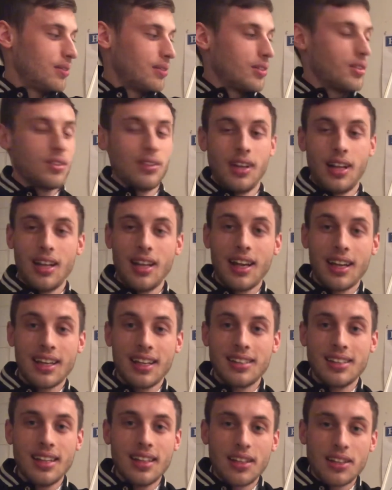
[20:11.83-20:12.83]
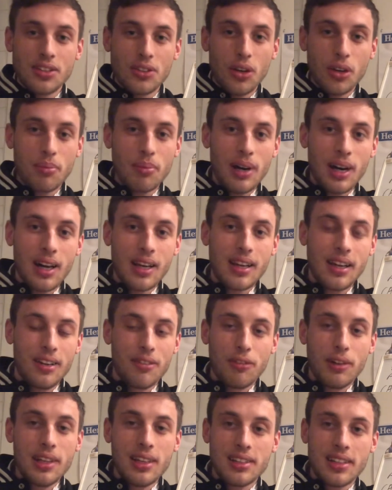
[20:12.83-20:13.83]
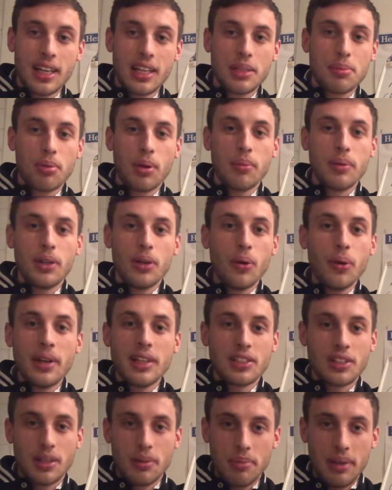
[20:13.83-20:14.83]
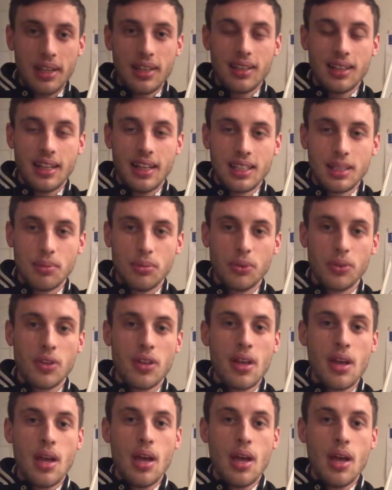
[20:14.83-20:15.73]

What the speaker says: like I said, the stock market and real estate is probably always going to beat collectibles.